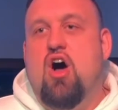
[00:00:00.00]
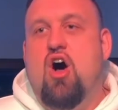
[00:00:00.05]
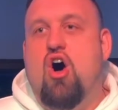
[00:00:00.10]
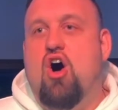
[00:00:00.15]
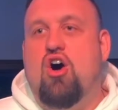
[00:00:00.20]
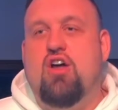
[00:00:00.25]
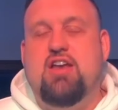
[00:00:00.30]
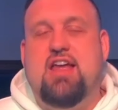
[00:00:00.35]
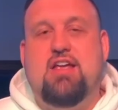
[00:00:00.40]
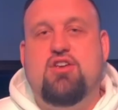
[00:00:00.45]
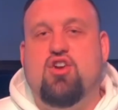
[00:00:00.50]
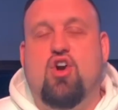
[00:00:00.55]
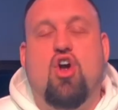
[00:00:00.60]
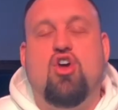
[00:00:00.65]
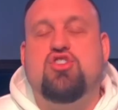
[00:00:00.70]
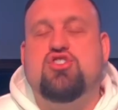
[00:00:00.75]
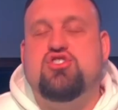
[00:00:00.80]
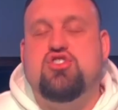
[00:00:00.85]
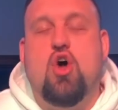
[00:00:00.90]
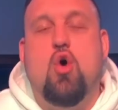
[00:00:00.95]
on you're
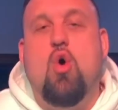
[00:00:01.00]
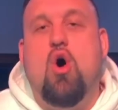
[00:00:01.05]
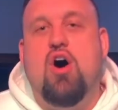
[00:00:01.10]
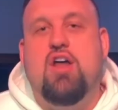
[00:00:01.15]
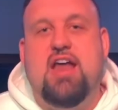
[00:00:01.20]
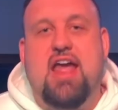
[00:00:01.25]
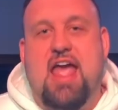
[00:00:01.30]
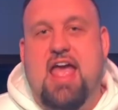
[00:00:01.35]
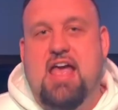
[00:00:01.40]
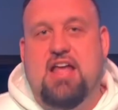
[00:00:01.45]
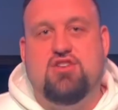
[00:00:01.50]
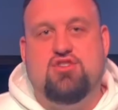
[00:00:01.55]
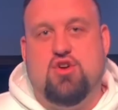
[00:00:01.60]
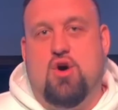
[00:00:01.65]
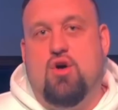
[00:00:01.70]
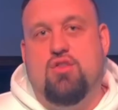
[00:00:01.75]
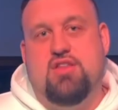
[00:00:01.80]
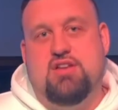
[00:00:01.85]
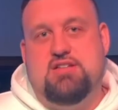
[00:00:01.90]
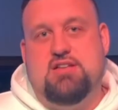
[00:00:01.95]
so on edge
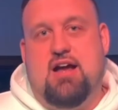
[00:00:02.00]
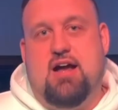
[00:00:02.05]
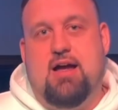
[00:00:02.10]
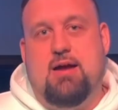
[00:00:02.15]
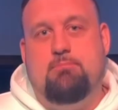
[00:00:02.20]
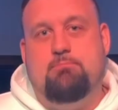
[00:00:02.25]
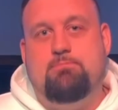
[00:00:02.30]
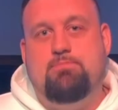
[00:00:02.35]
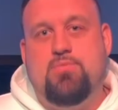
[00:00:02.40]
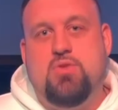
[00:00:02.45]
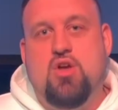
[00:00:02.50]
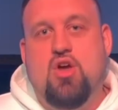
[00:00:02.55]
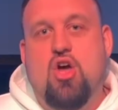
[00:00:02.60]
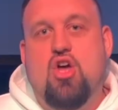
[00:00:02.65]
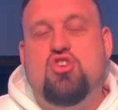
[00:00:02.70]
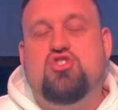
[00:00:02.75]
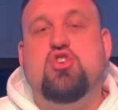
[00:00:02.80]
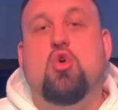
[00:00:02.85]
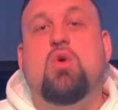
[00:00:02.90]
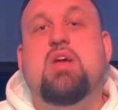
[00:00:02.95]
all the time,
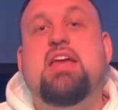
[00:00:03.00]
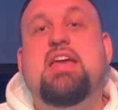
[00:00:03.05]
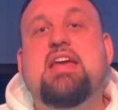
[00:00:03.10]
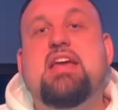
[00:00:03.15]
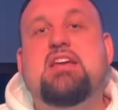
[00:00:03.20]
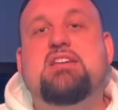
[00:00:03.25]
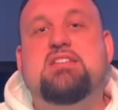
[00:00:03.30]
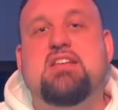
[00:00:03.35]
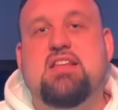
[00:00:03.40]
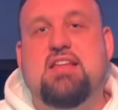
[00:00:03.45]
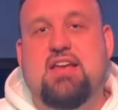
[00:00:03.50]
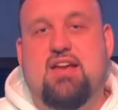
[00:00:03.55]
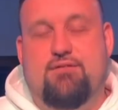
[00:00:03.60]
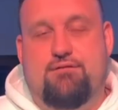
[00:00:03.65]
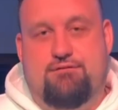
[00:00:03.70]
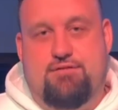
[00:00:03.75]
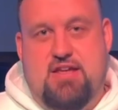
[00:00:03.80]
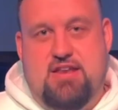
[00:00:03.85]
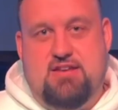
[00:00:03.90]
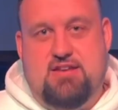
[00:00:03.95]
so easily
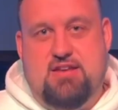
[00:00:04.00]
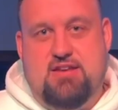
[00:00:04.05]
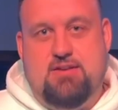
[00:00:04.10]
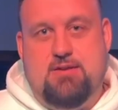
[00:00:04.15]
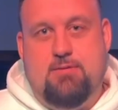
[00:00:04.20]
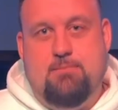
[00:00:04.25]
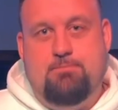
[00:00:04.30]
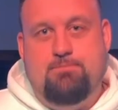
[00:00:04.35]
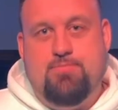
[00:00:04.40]
offended,